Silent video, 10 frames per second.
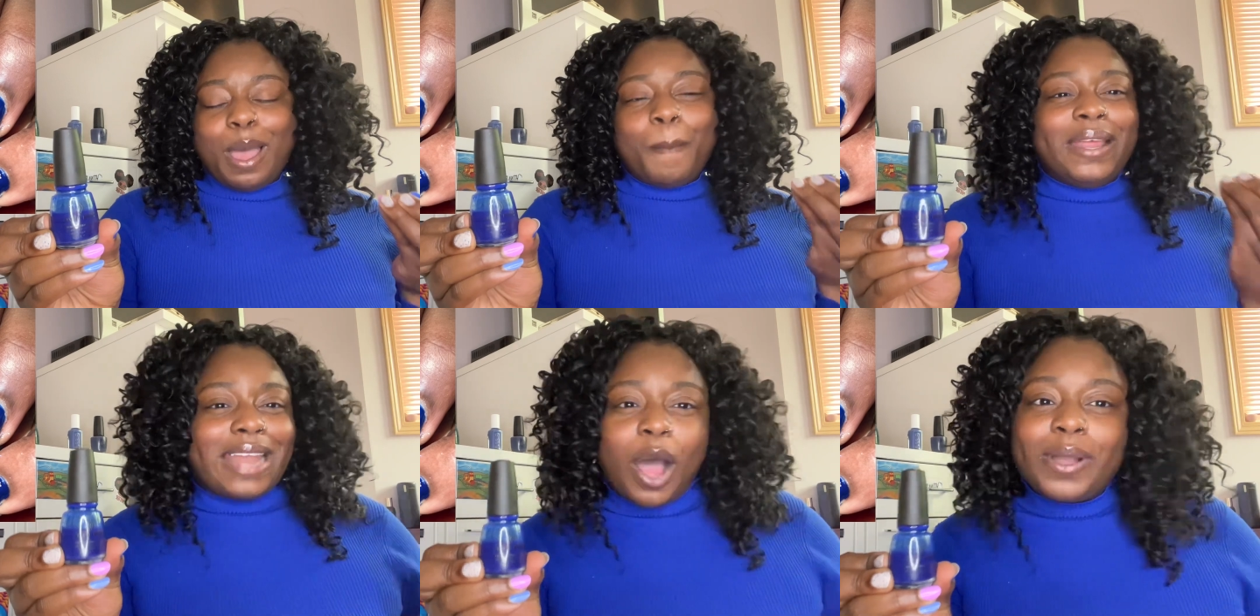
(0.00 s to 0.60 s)
But
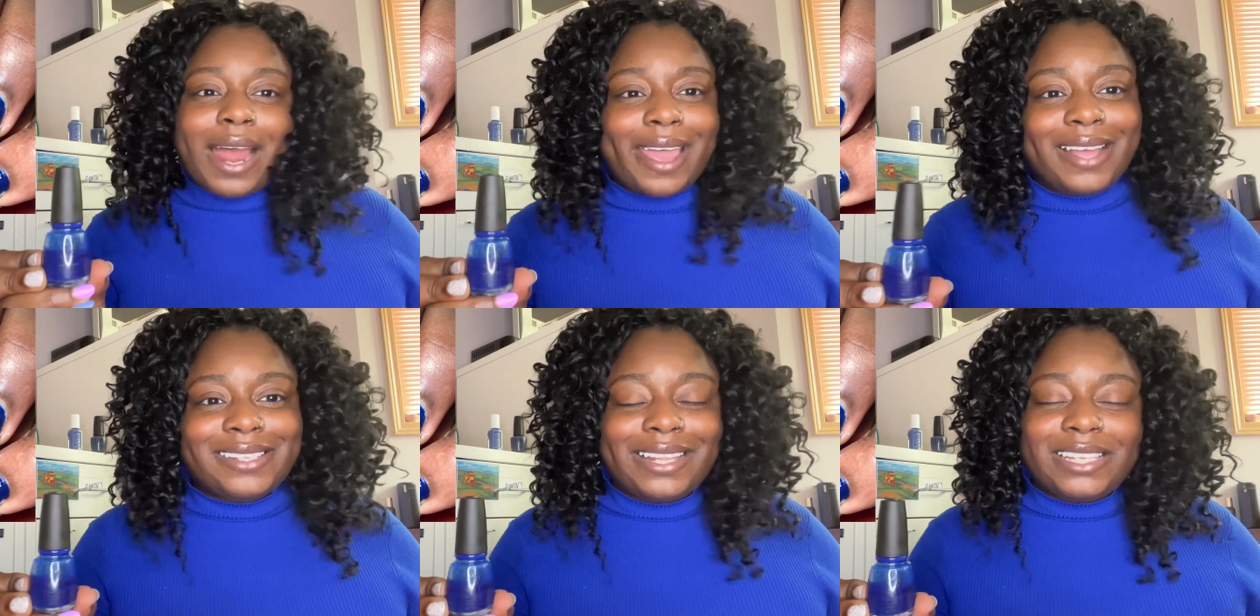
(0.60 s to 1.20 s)
now it kind of
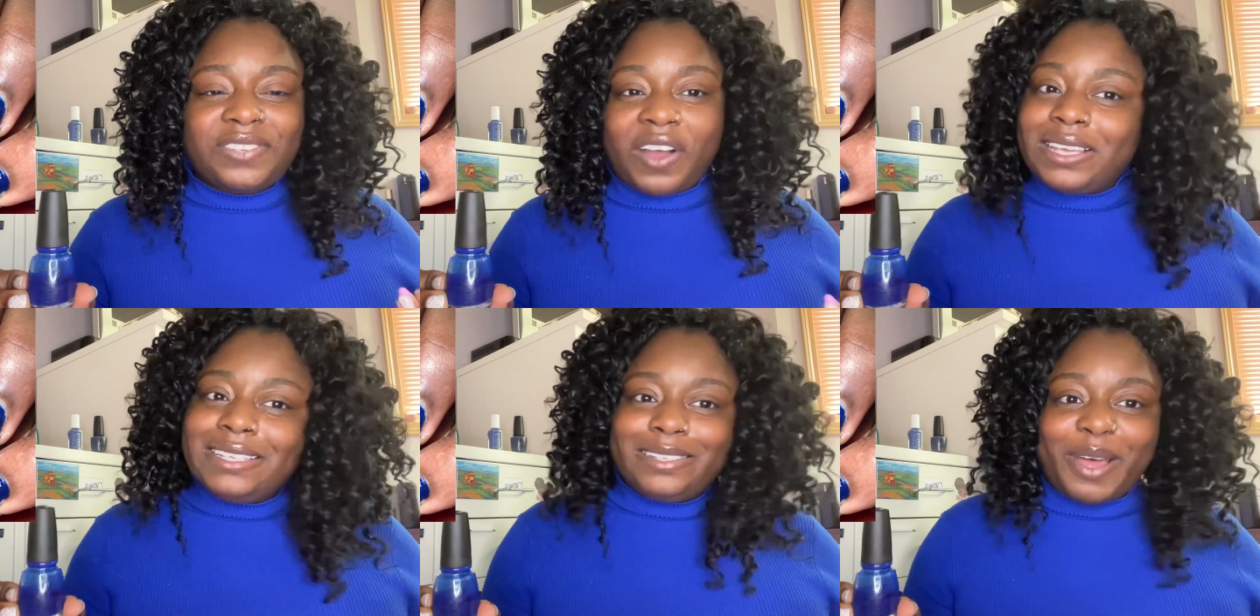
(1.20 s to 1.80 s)
has like this
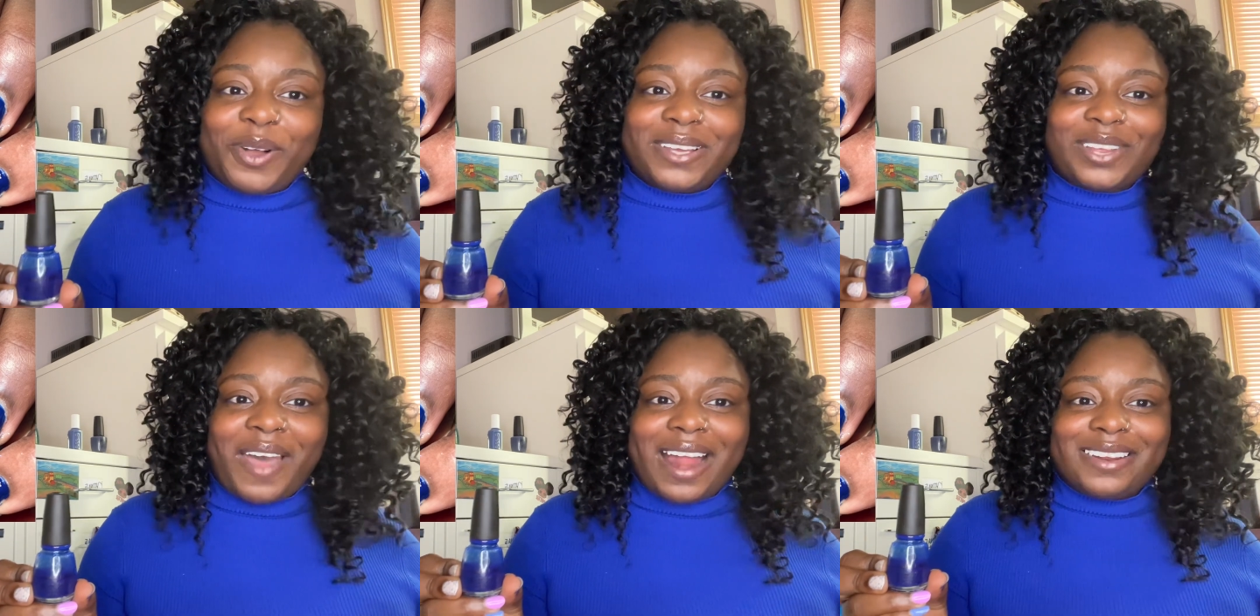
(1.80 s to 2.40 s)
funky smell because I've
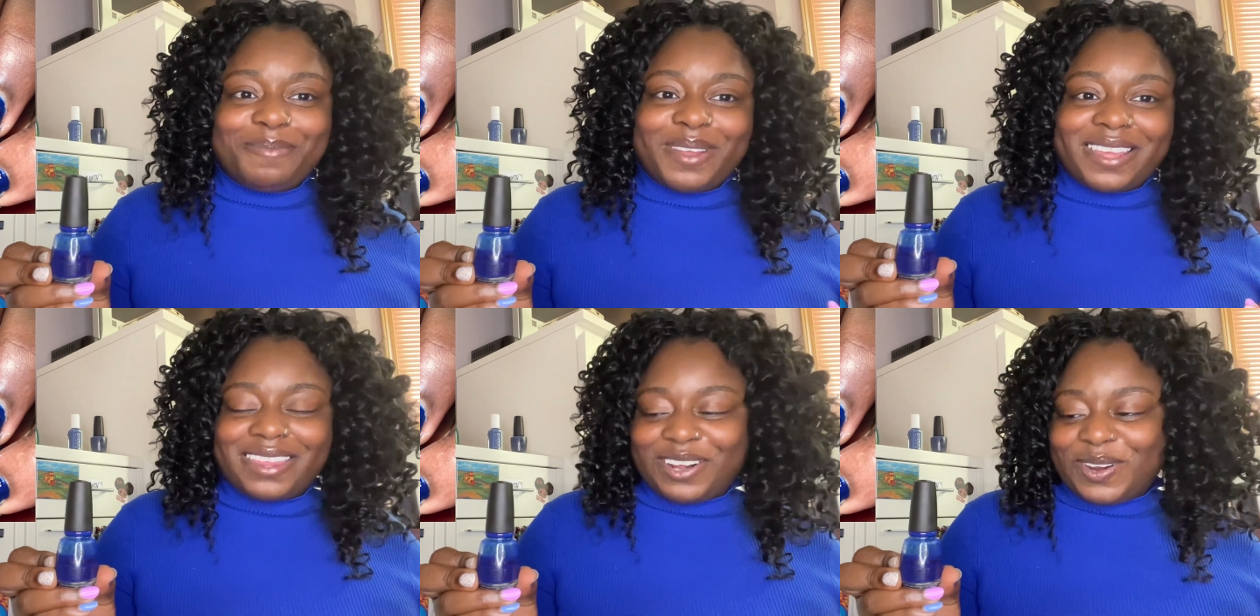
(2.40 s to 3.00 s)
added a bit
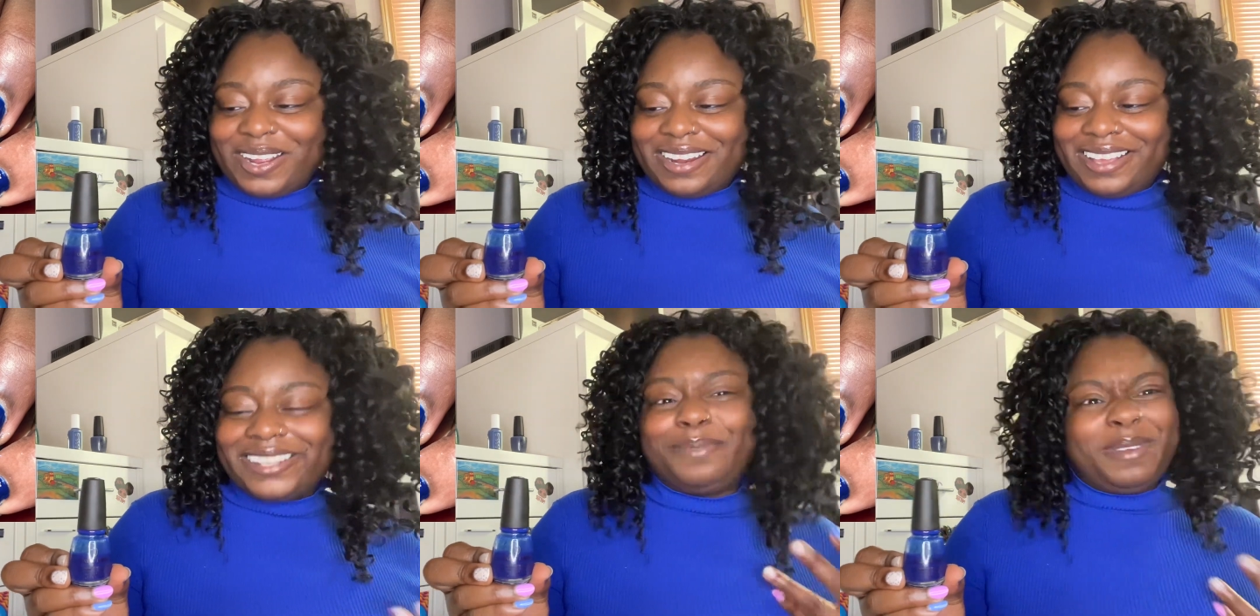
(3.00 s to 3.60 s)
of thinner in it,
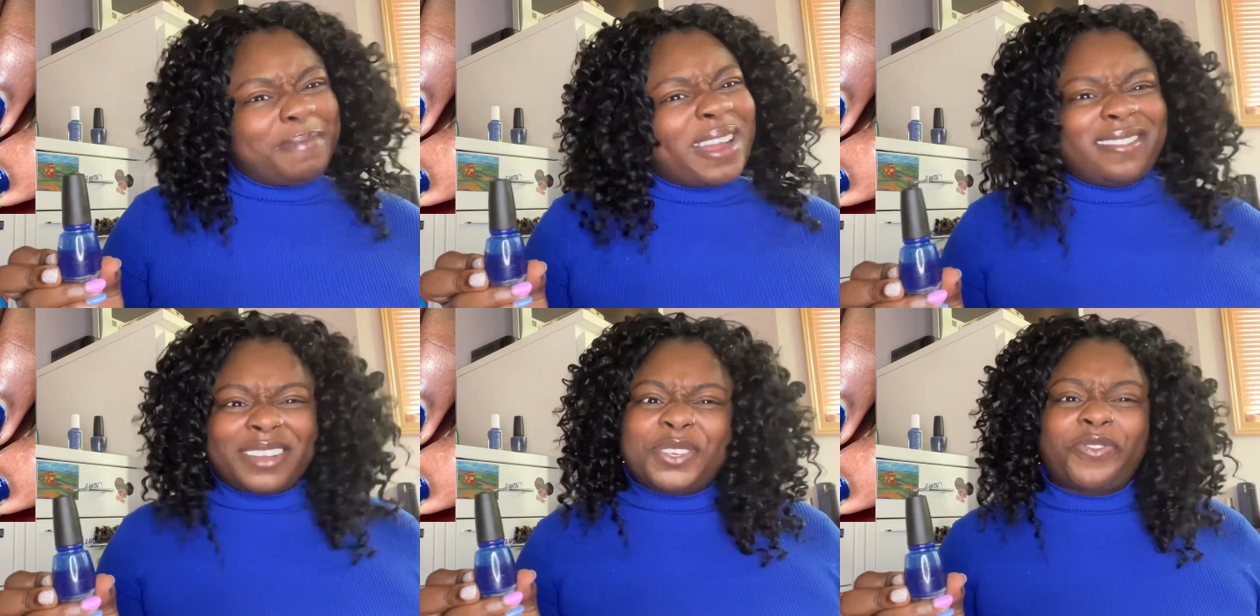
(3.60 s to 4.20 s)
because it's been in my
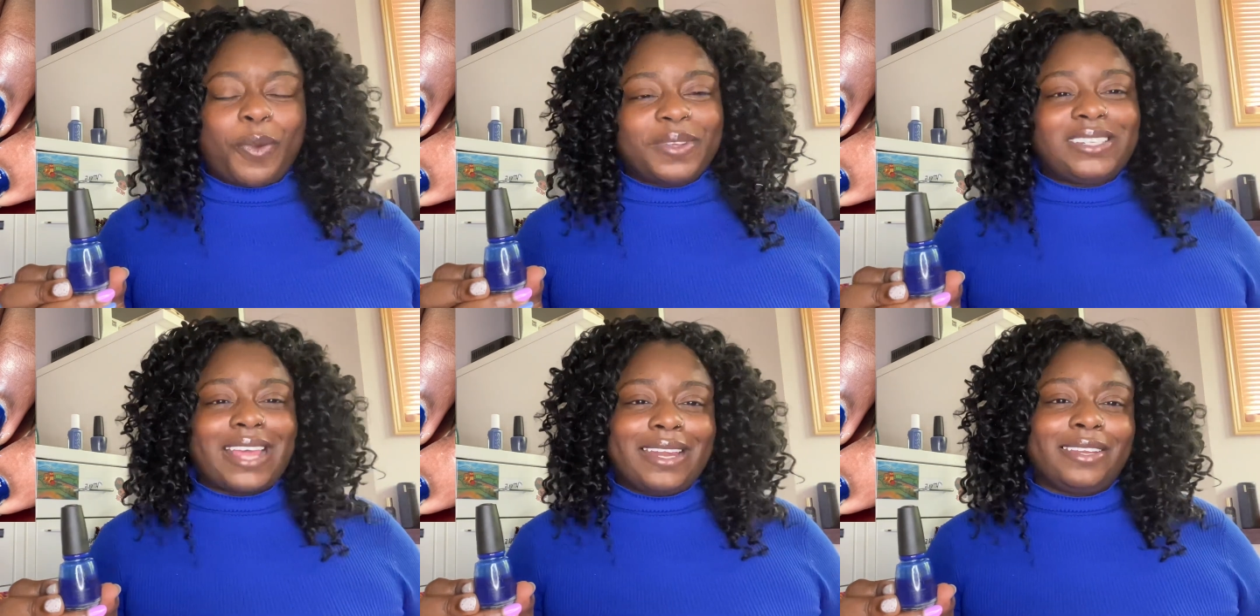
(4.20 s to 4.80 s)
collection for almost
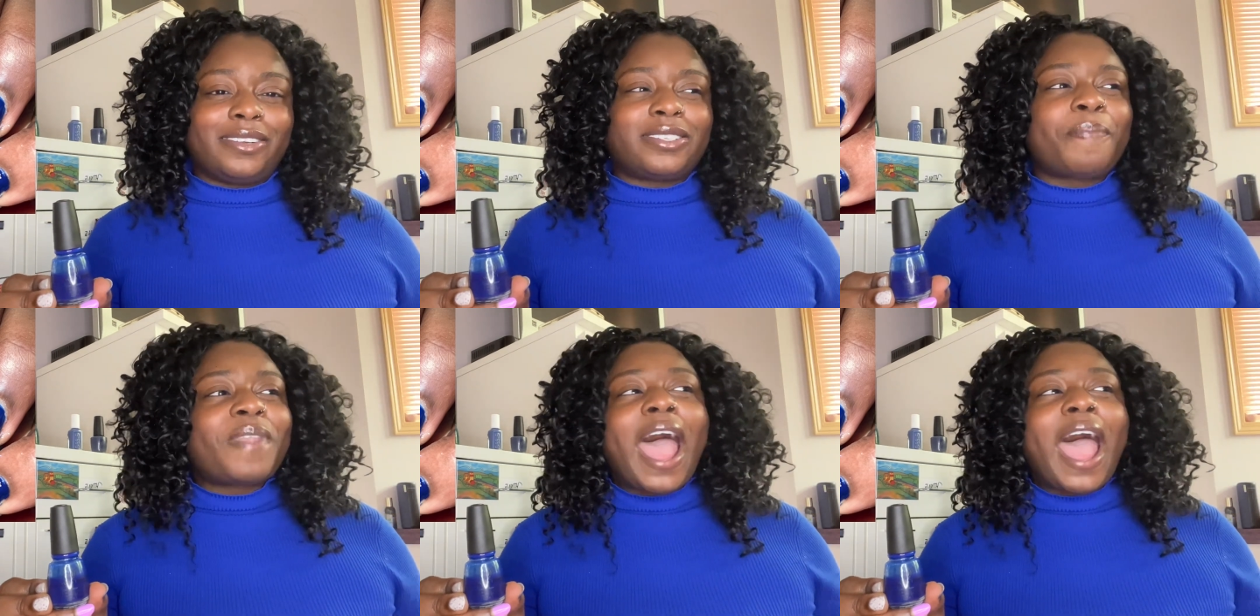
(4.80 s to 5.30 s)
10 years.